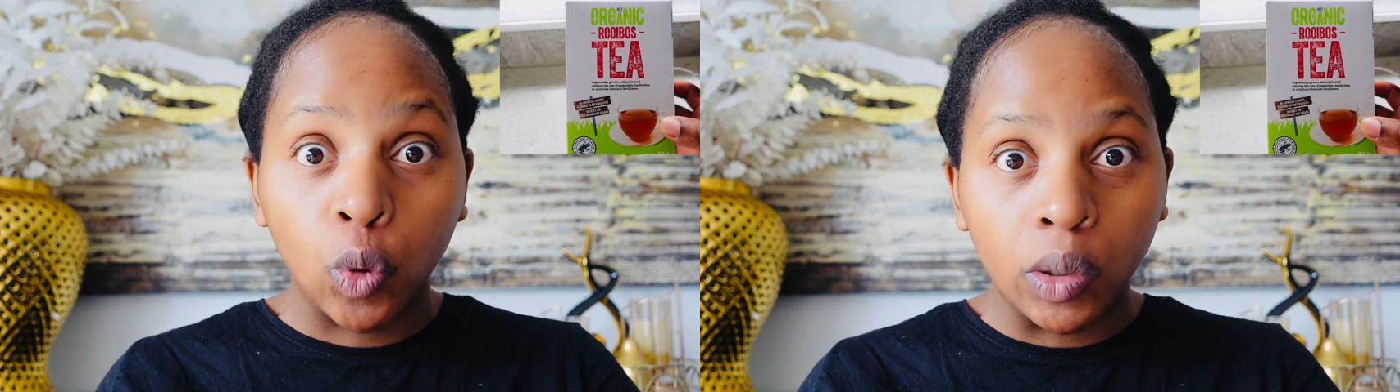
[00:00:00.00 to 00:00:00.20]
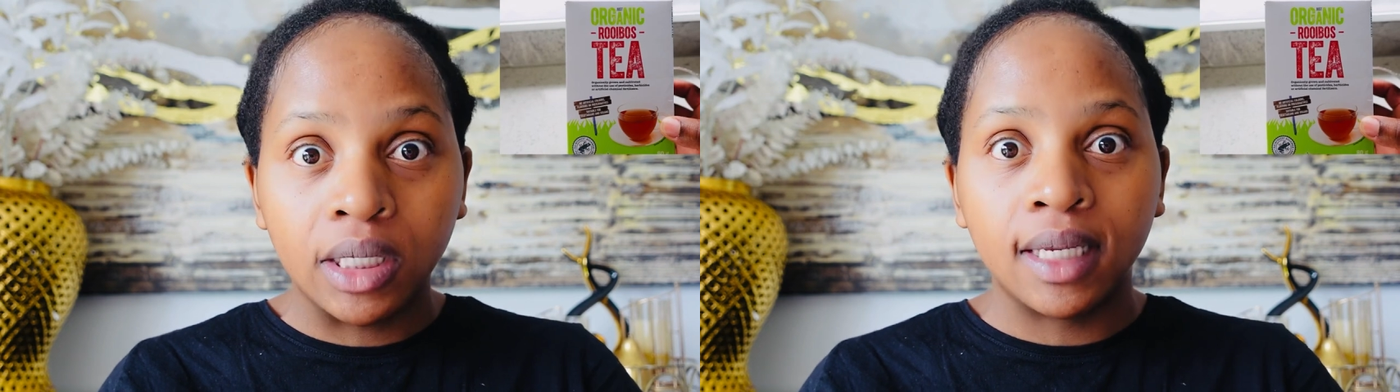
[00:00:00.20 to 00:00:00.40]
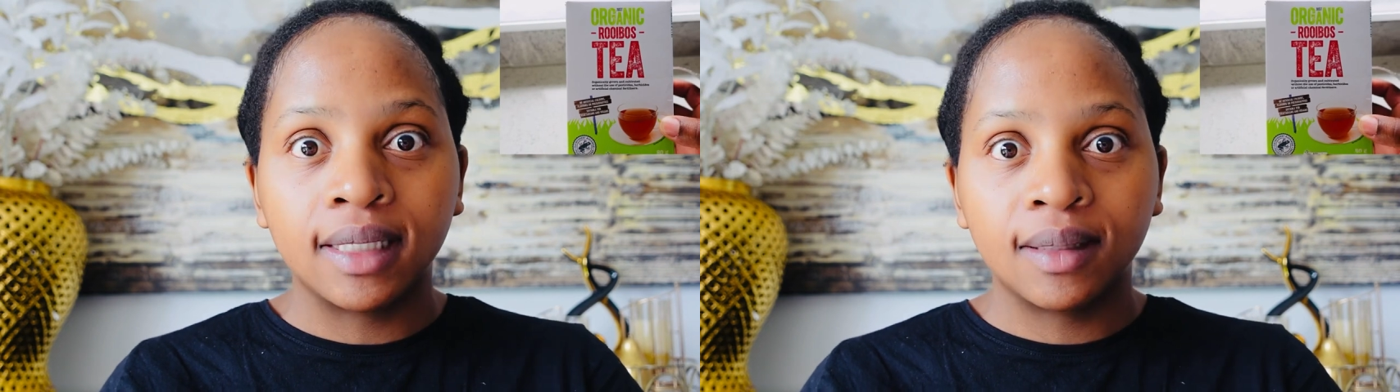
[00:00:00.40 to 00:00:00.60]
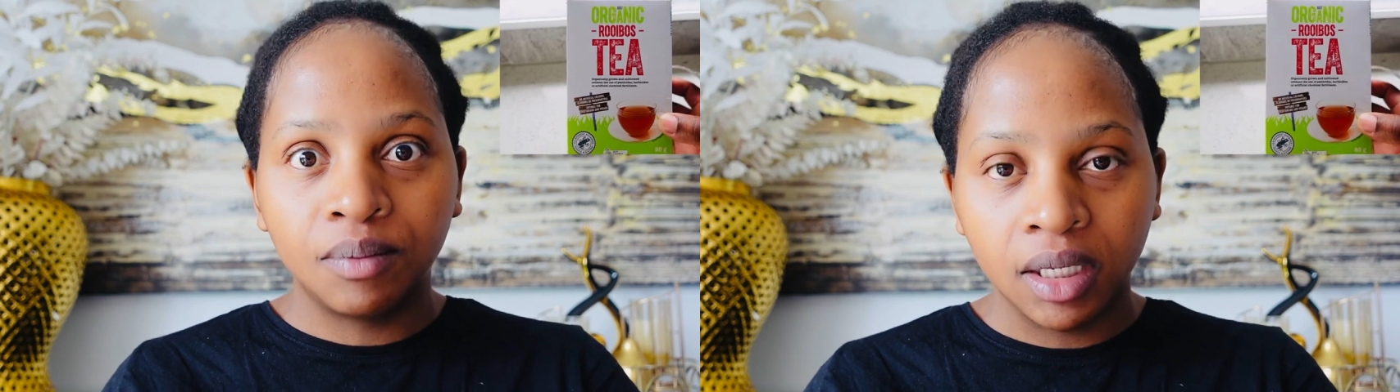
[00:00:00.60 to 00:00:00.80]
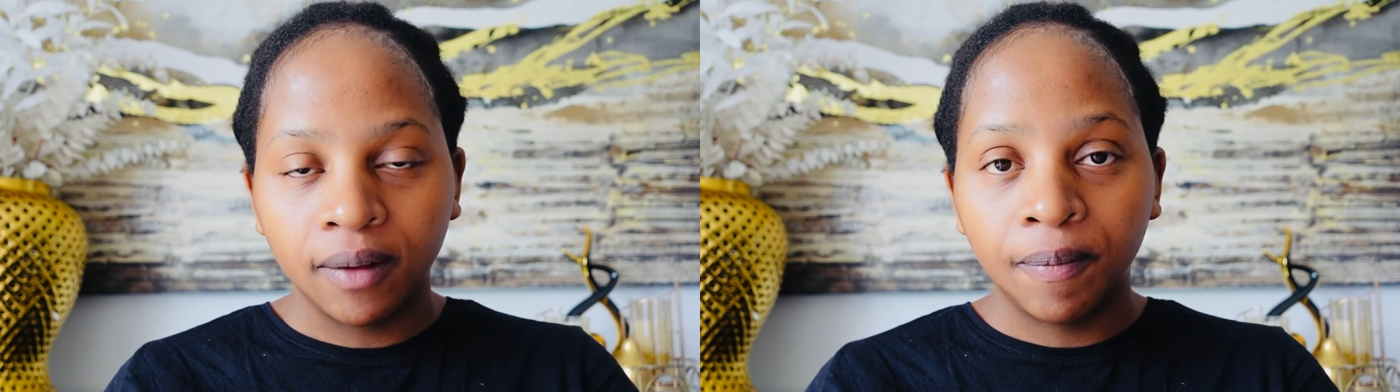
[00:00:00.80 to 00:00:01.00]

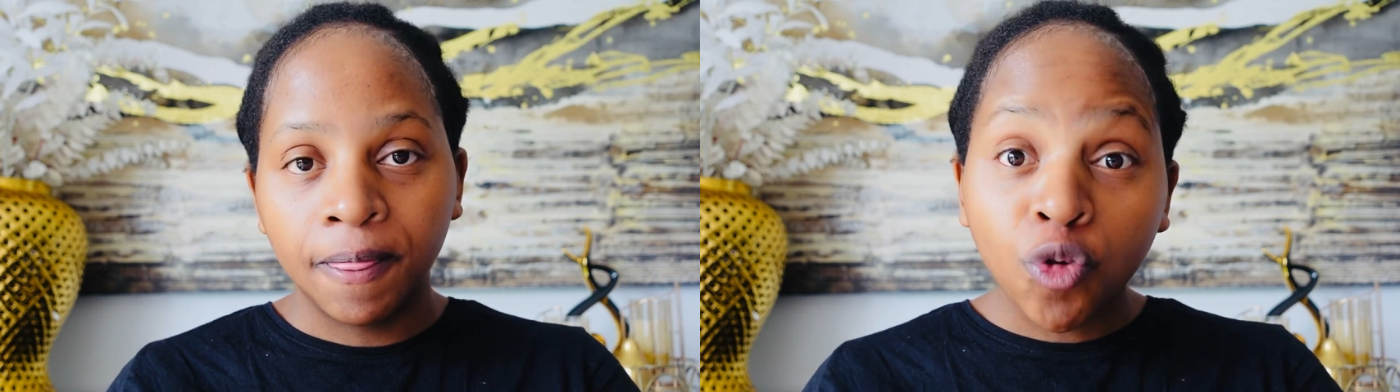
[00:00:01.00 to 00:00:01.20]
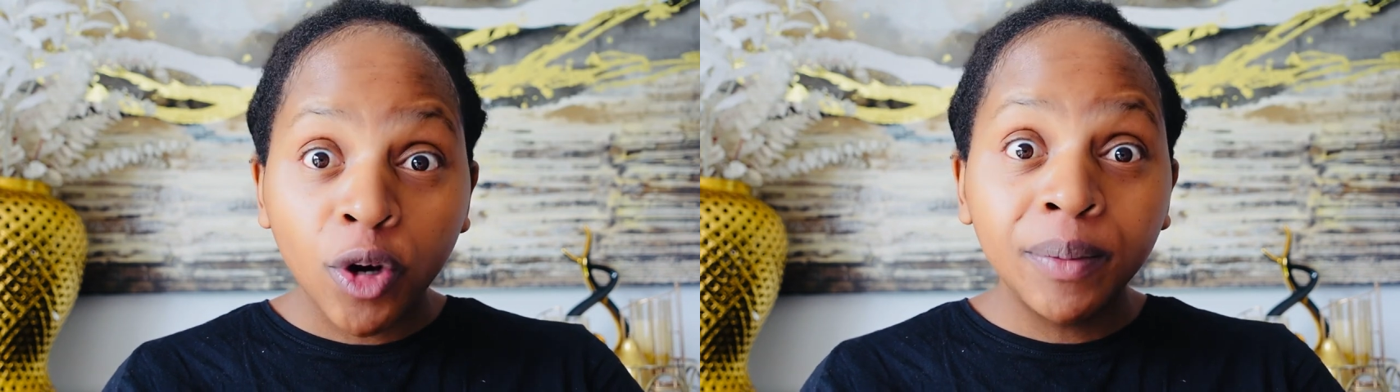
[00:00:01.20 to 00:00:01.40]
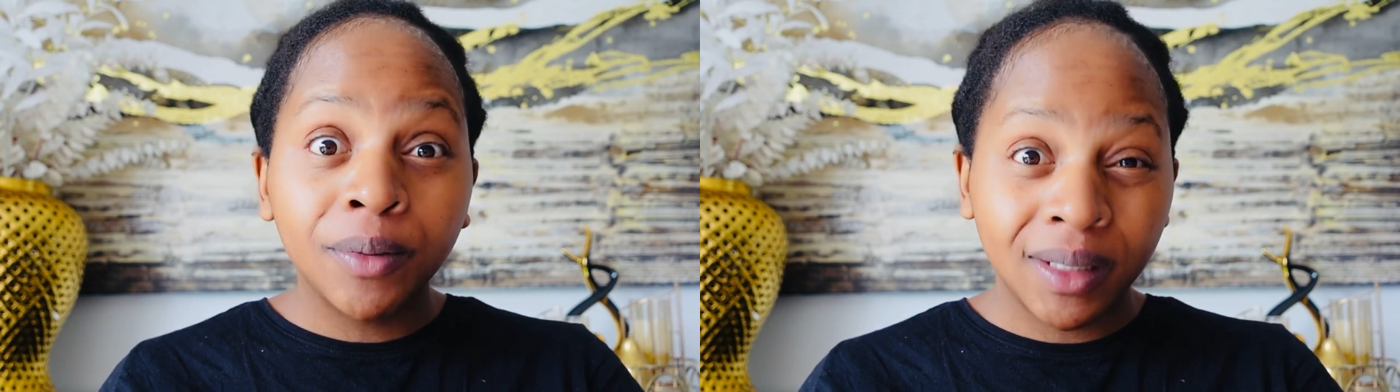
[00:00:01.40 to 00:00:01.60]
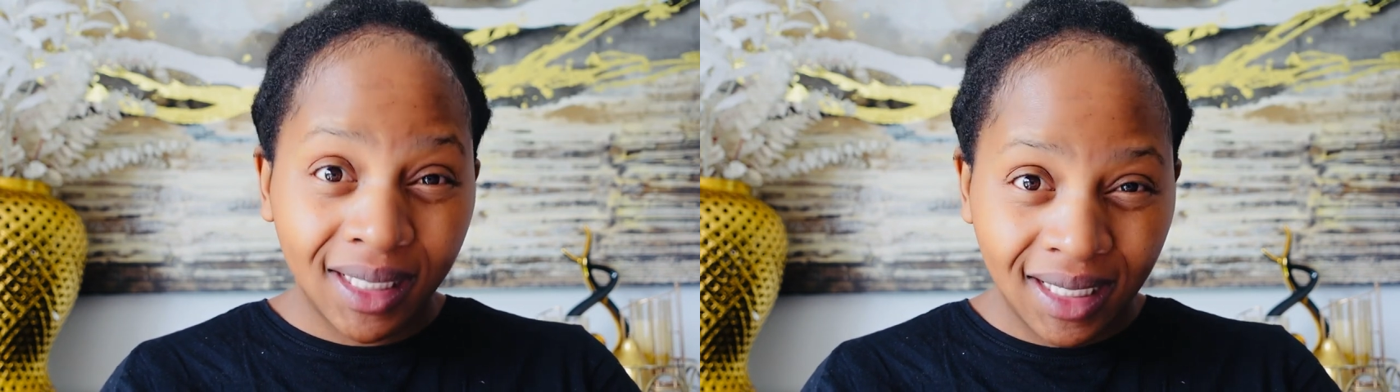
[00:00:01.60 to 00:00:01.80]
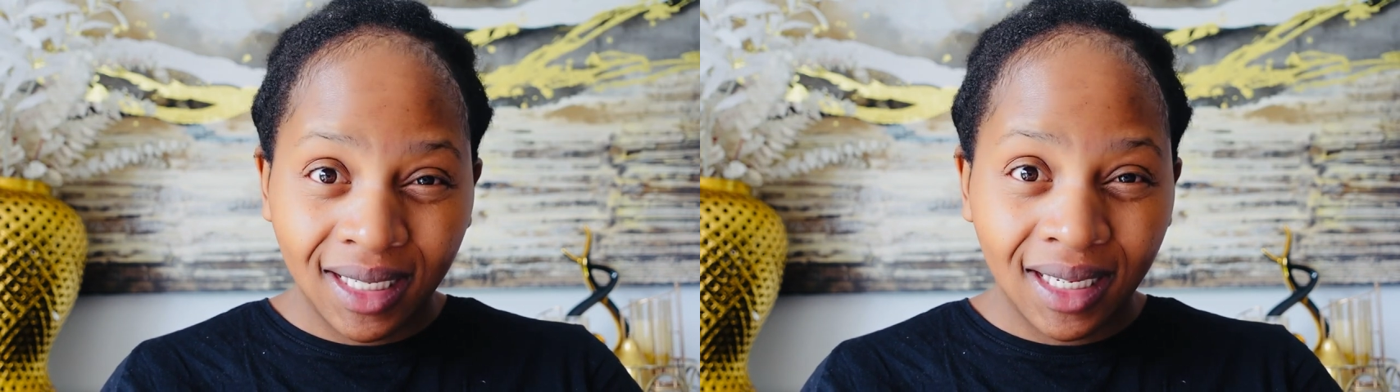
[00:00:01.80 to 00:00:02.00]
goodness me.
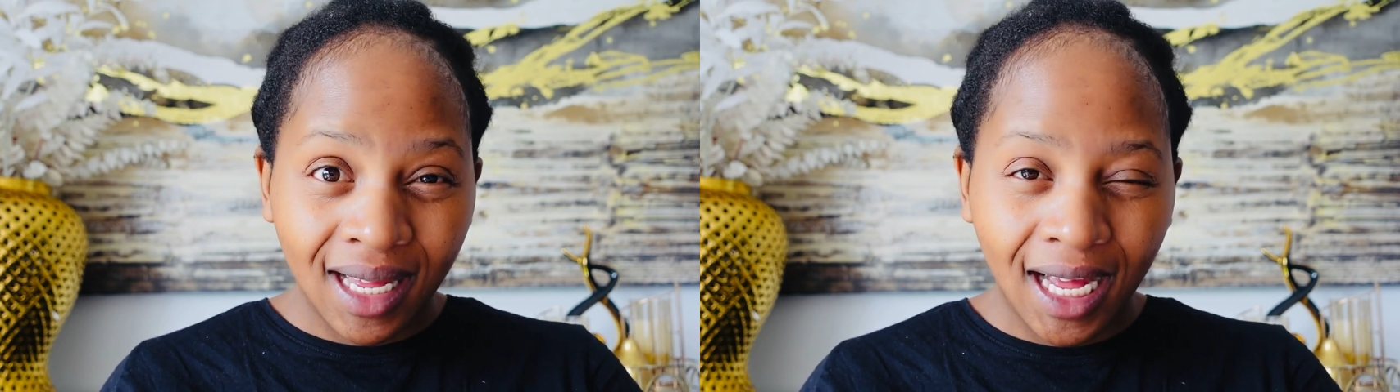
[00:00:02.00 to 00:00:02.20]
Rooibos tea